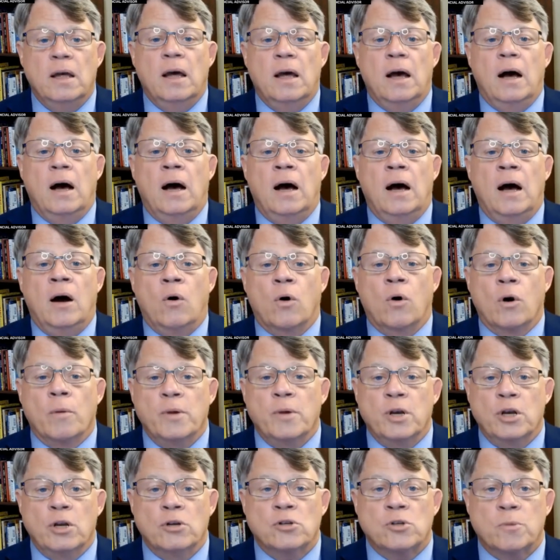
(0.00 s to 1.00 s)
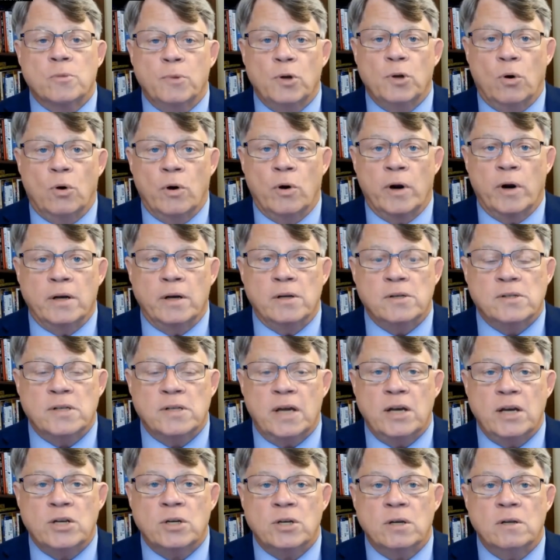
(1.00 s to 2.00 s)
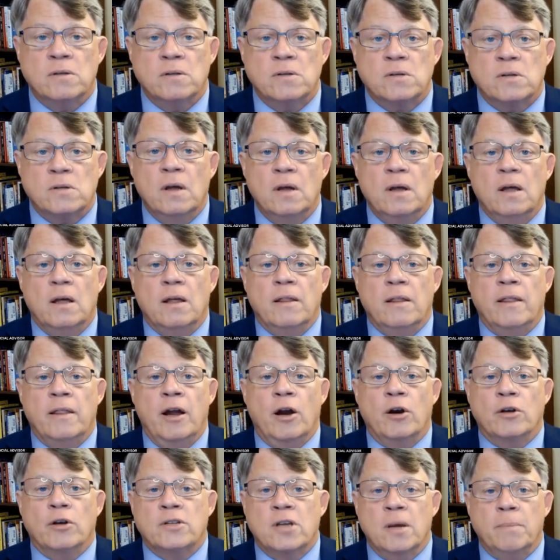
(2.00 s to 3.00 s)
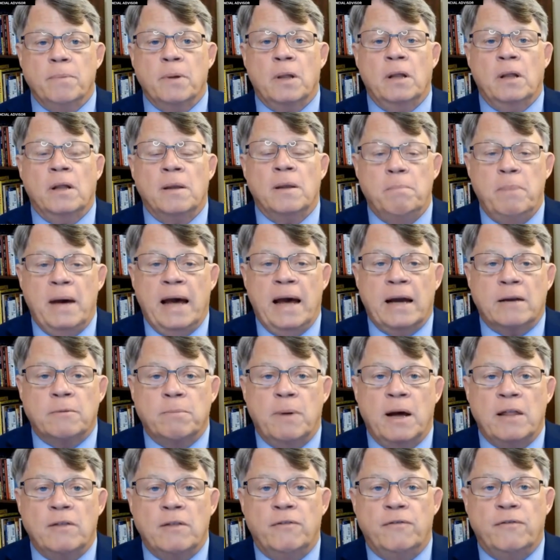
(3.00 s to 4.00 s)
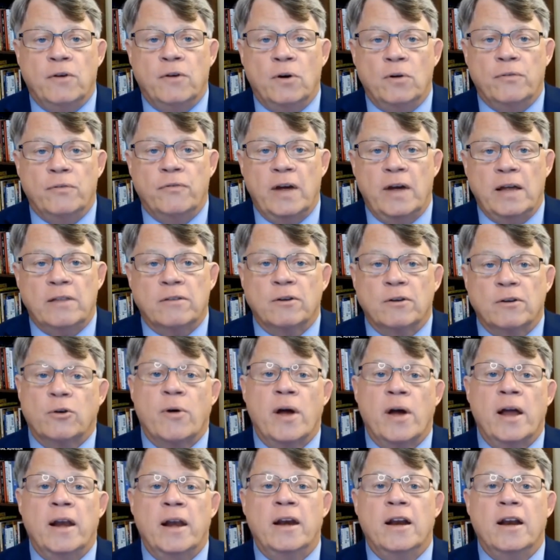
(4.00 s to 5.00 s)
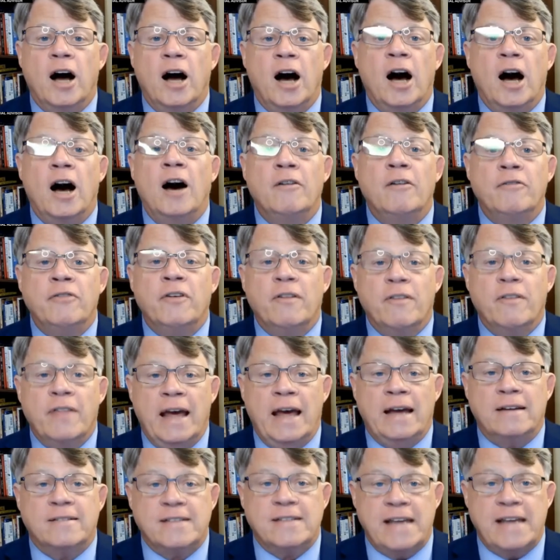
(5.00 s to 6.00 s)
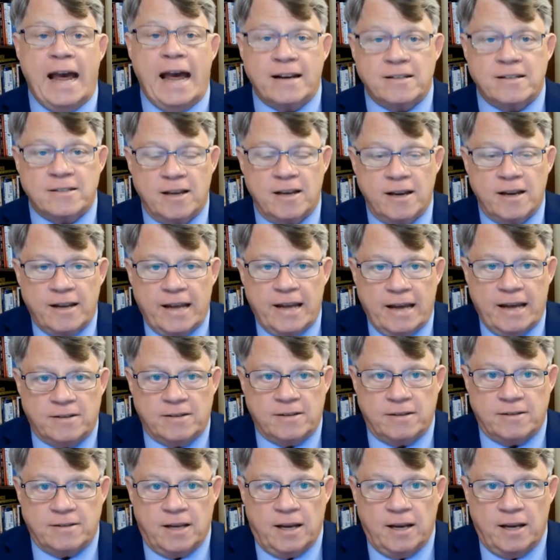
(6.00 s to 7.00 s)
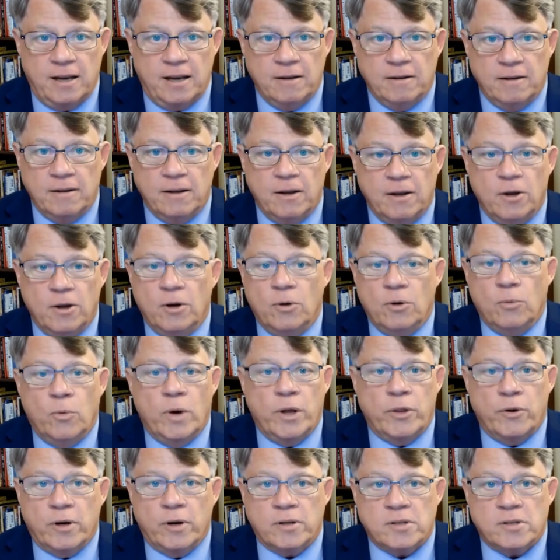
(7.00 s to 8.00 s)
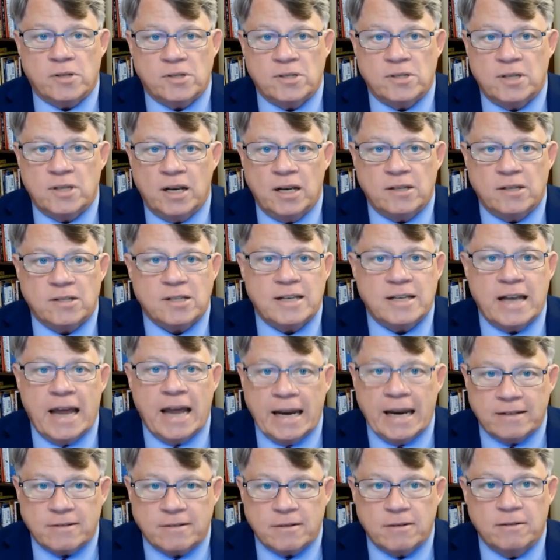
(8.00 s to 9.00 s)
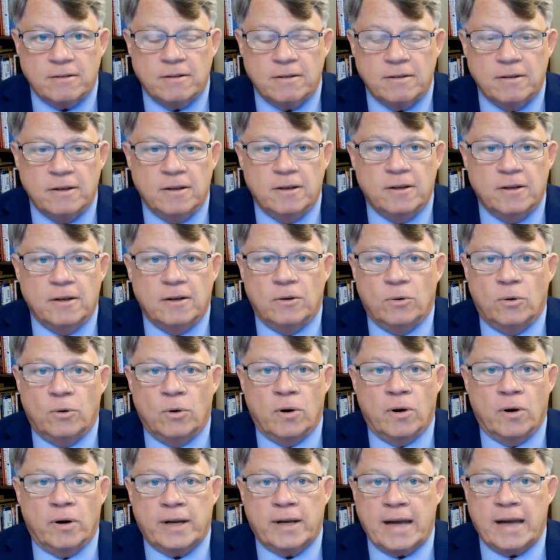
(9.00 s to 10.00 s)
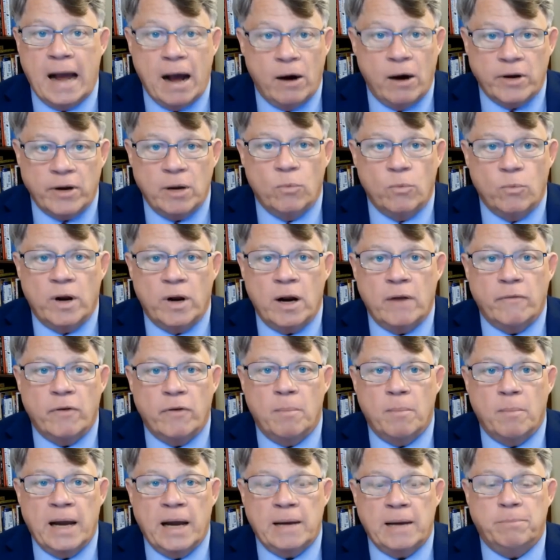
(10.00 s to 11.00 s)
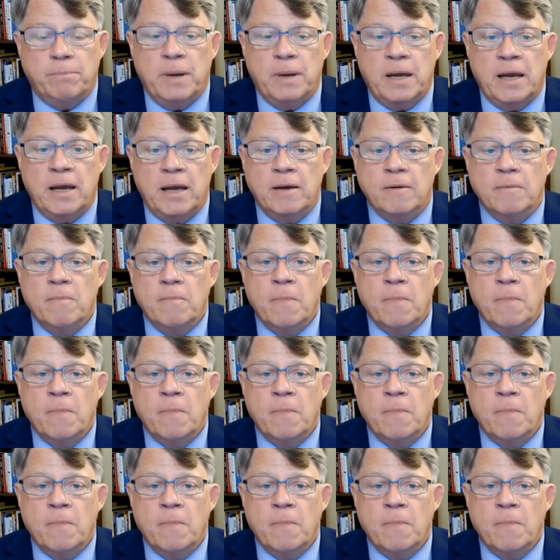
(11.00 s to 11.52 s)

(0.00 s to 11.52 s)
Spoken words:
or municipal organizations. They are typically backed by the full faith and credit of that taxing entity, whether it's a city, state, or county, whatever it might be.